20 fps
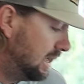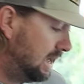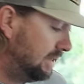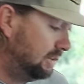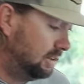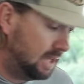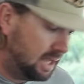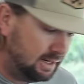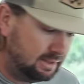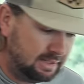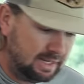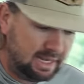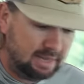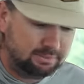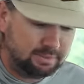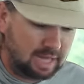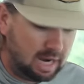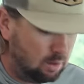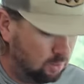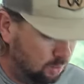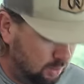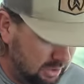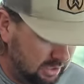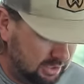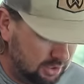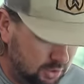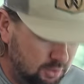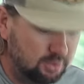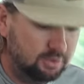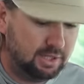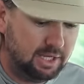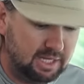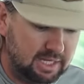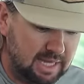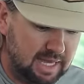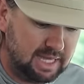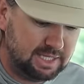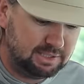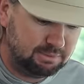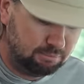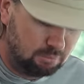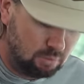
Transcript: And a lot of times, I really do think it has